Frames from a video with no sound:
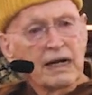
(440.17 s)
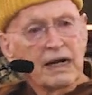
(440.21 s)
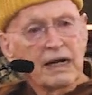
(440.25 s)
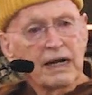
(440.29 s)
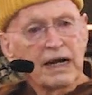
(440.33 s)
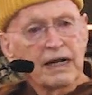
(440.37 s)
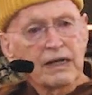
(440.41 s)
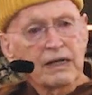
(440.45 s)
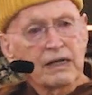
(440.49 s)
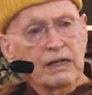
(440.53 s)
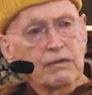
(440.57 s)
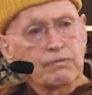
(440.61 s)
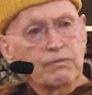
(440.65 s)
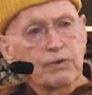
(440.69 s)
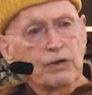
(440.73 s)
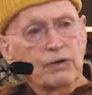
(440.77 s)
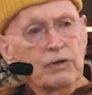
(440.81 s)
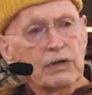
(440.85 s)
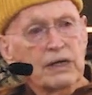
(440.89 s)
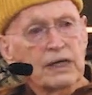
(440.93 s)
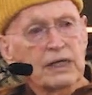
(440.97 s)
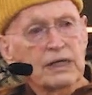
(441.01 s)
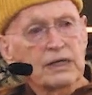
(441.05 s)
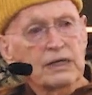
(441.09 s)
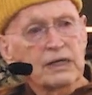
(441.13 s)
Like the
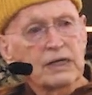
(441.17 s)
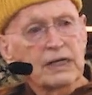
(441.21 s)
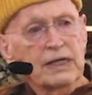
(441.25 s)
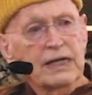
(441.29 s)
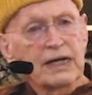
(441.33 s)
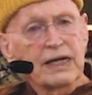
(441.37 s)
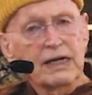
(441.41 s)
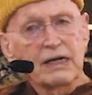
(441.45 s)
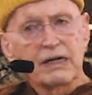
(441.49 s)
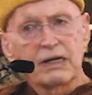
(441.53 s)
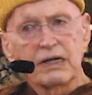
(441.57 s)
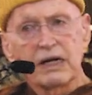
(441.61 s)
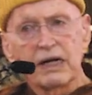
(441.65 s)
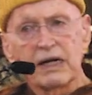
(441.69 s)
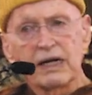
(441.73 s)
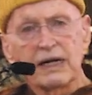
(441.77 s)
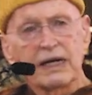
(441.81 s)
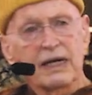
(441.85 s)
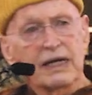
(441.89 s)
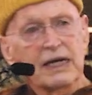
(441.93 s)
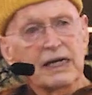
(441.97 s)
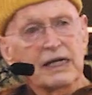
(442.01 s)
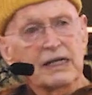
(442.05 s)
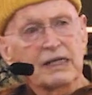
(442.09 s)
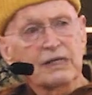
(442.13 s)
Buddha's
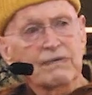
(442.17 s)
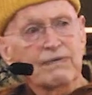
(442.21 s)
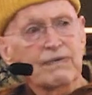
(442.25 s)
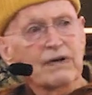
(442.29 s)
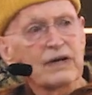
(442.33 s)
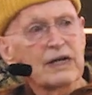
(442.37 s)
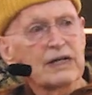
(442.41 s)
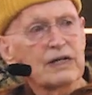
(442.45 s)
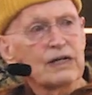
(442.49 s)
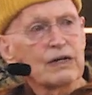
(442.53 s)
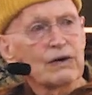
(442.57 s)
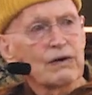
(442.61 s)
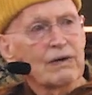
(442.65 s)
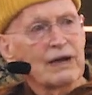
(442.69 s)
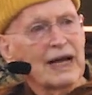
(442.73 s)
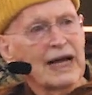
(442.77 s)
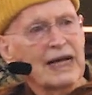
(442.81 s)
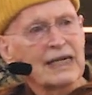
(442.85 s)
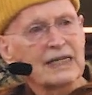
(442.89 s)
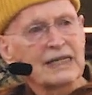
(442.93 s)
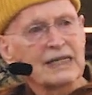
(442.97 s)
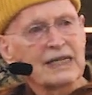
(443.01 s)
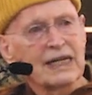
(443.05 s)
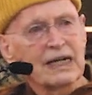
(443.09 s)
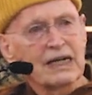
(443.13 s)
teaching is very
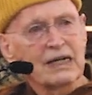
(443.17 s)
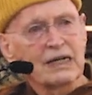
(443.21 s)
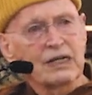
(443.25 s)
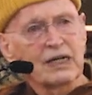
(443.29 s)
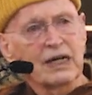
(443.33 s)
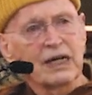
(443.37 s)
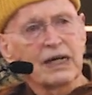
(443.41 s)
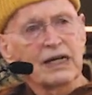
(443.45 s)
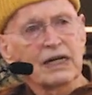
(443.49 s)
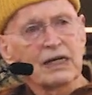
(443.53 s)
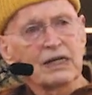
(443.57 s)
direct teaching.